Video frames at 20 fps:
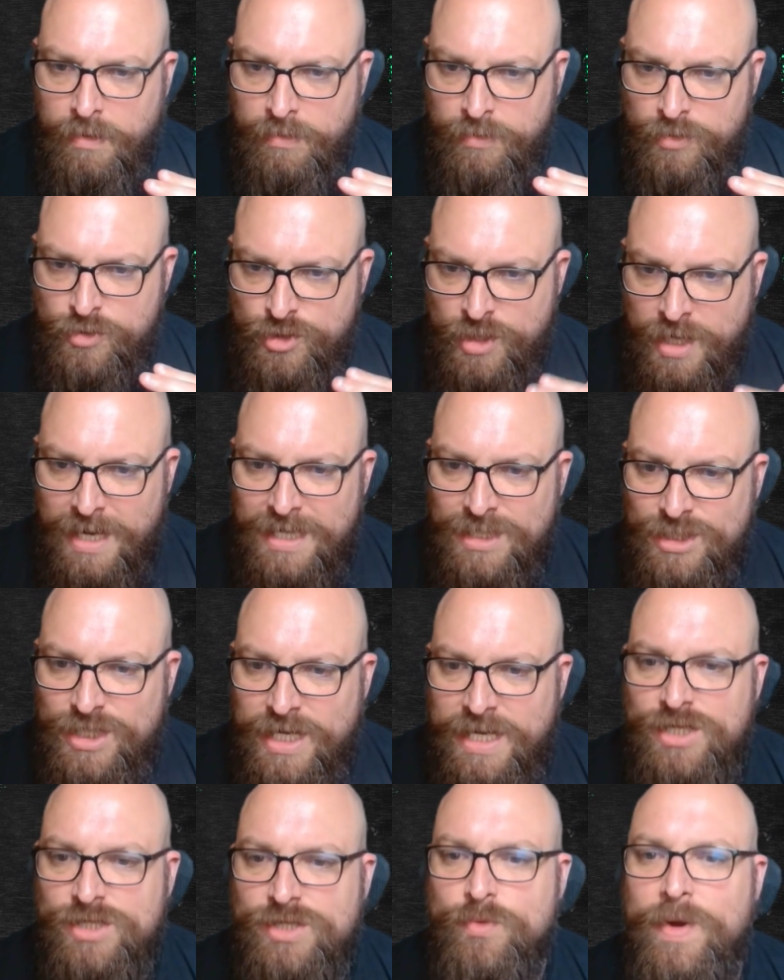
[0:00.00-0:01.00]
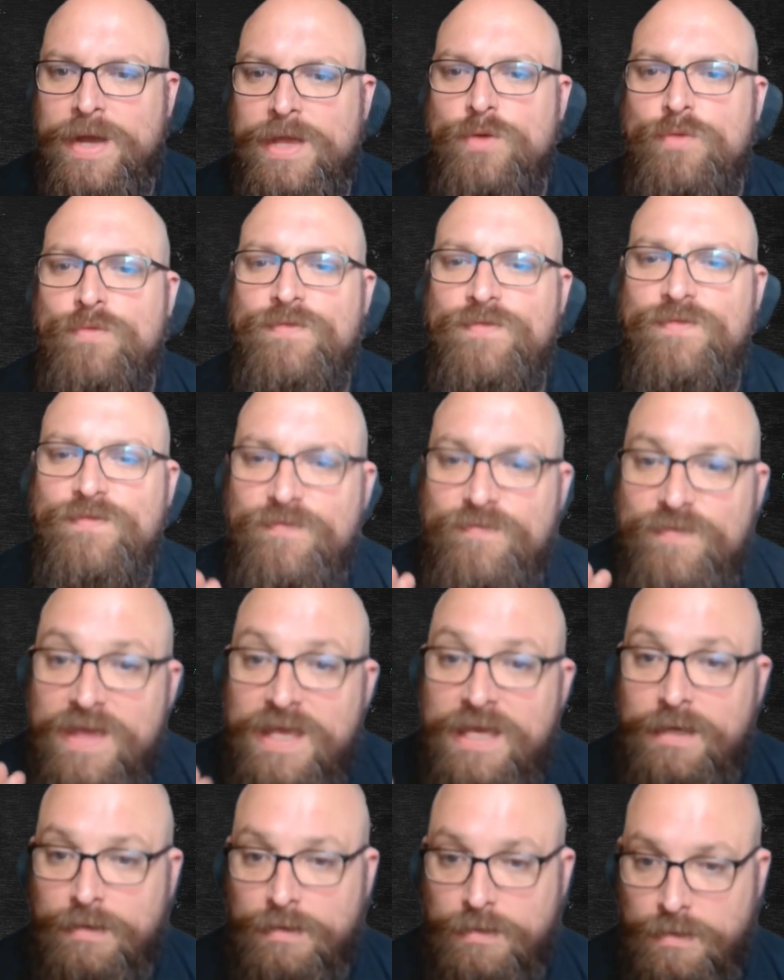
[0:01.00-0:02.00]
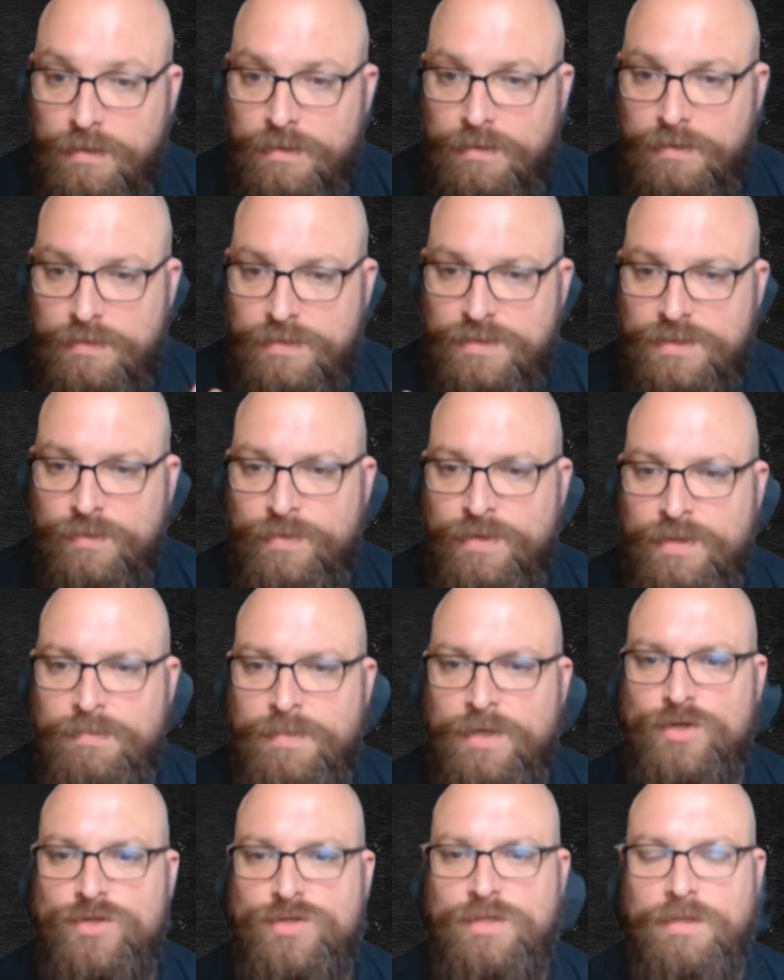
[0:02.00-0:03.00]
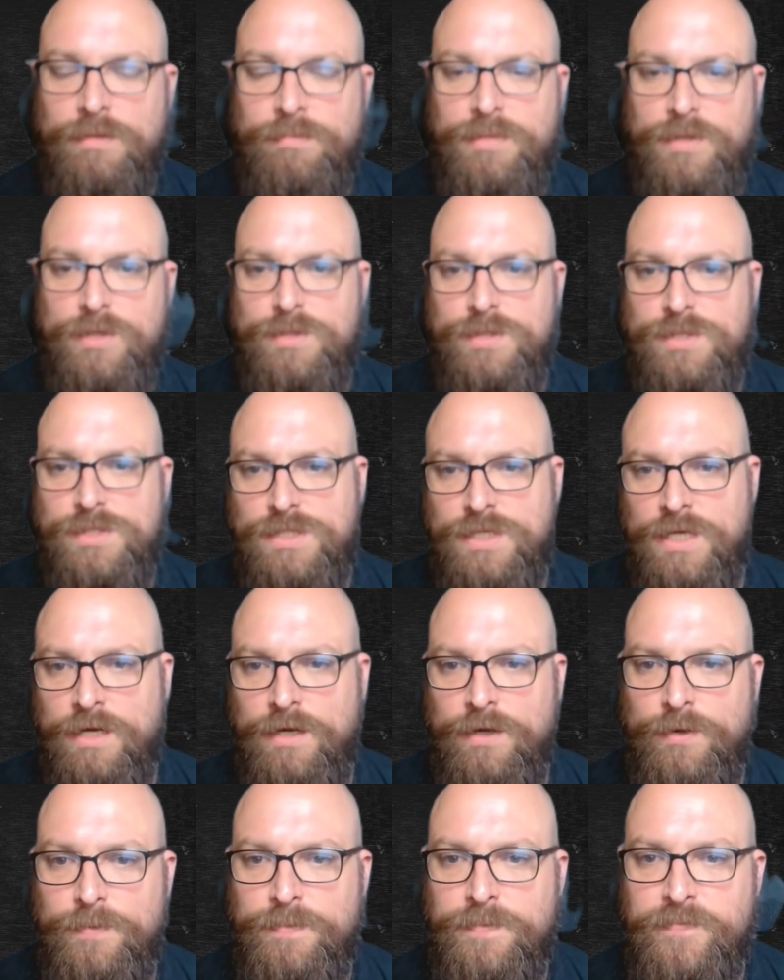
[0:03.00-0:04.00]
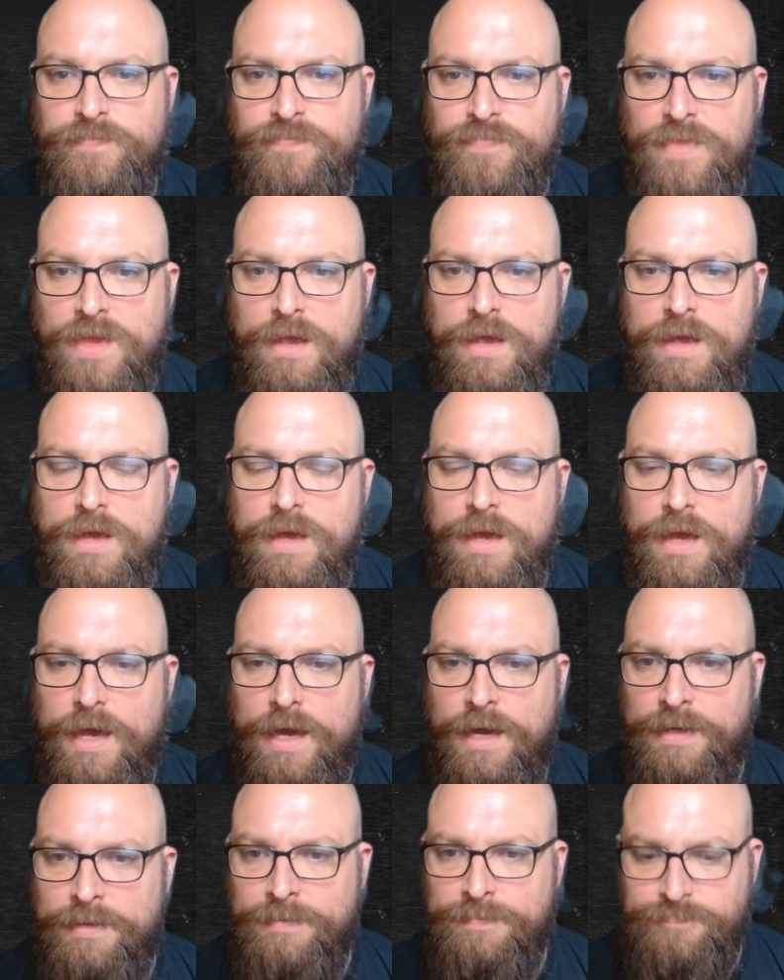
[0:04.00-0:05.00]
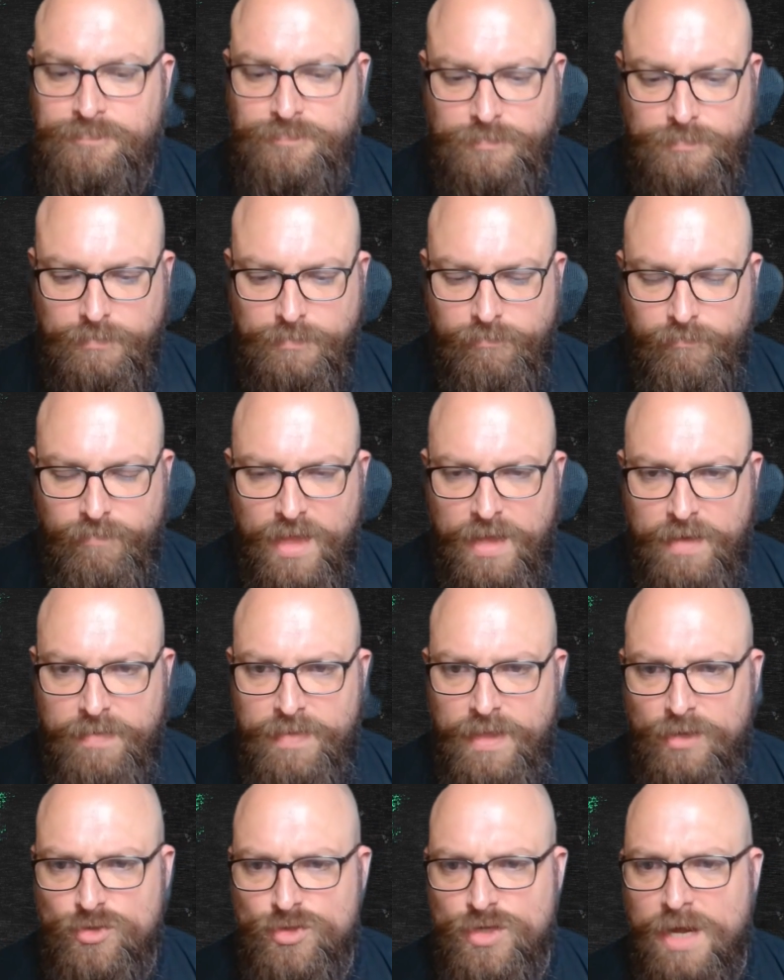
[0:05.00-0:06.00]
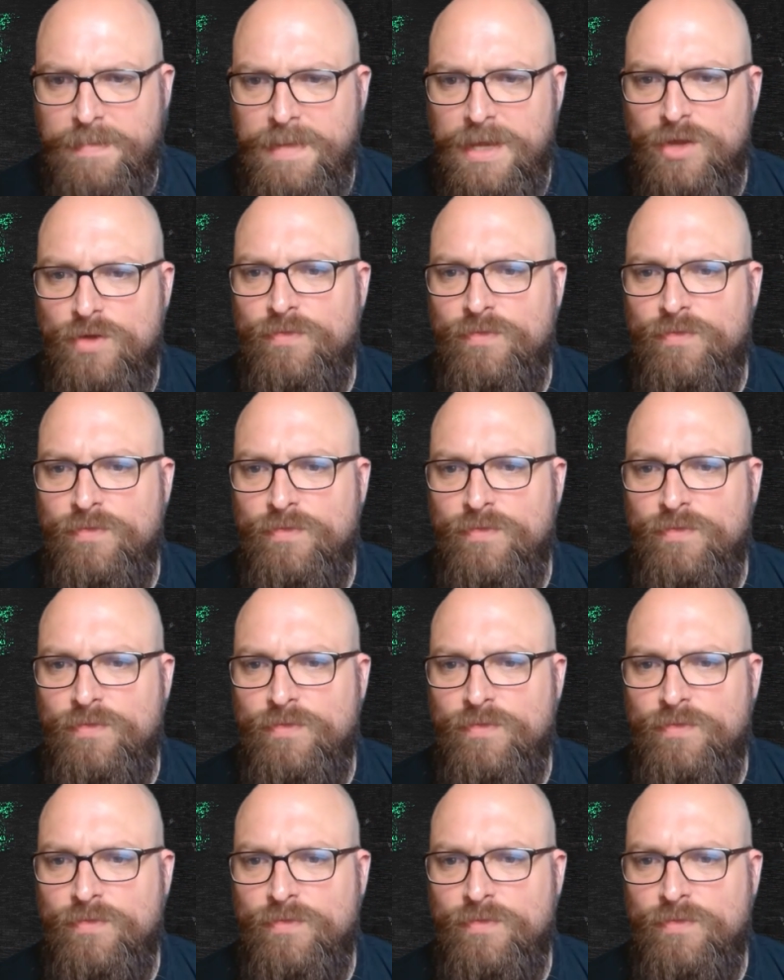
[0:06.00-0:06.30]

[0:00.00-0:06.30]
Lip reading: try and change the way you feel. So with emotional abuse, so they'll try and make you